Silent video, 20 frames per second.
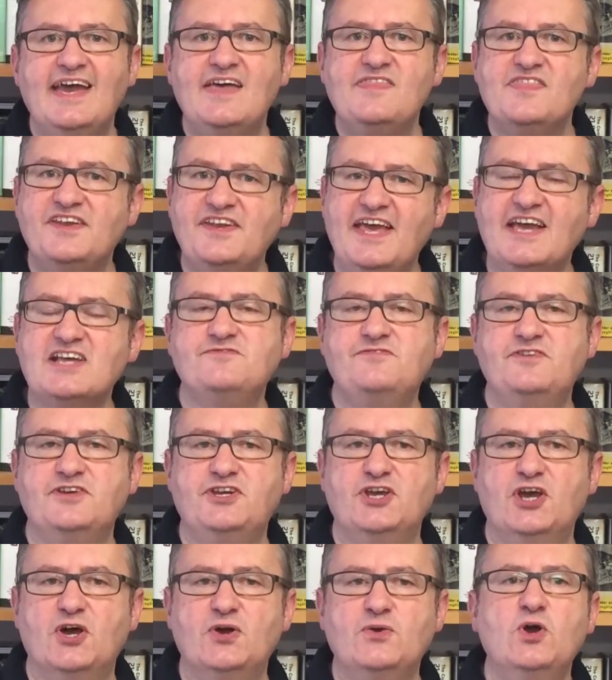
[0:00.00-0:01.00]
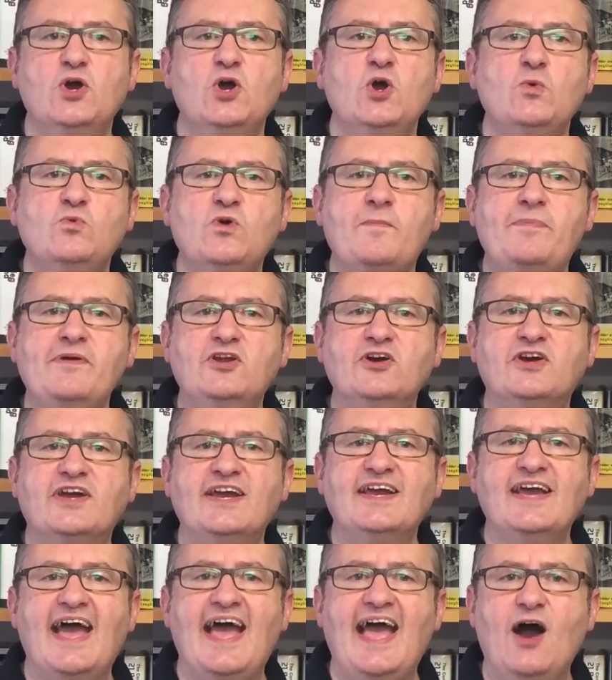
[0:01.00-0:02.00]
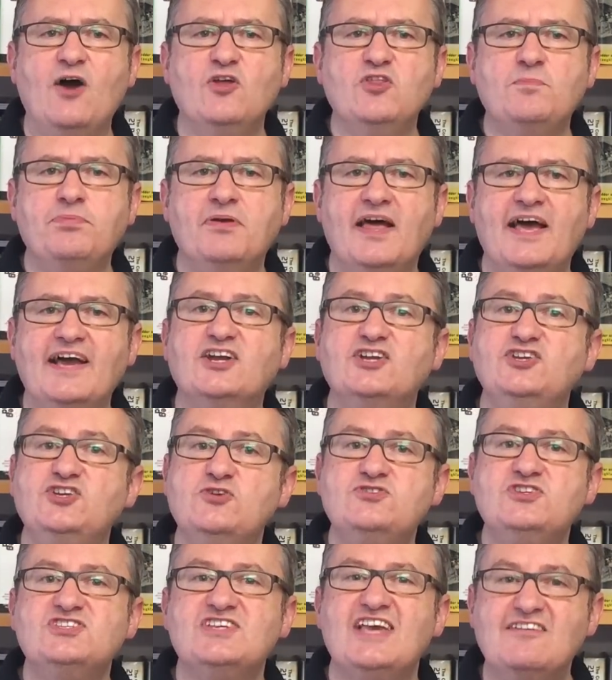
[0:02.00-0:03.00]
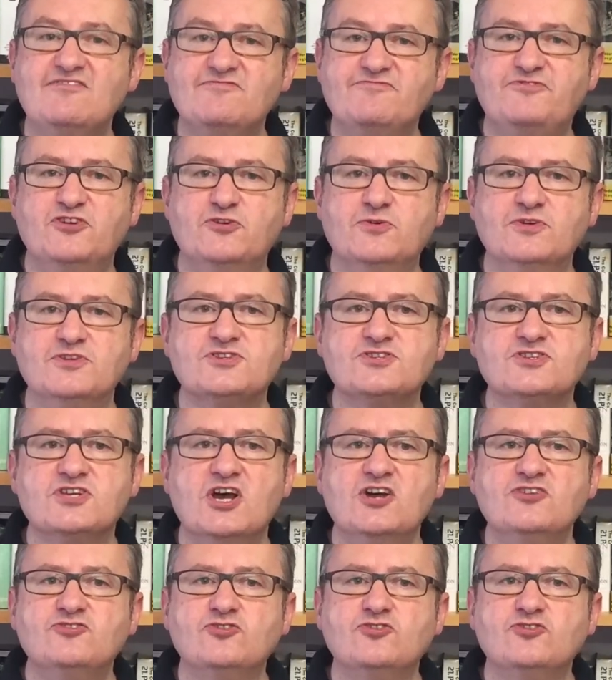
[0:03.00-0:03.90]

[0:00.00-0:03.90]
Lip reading: In the next video, we'll be looking at how the player can use his influence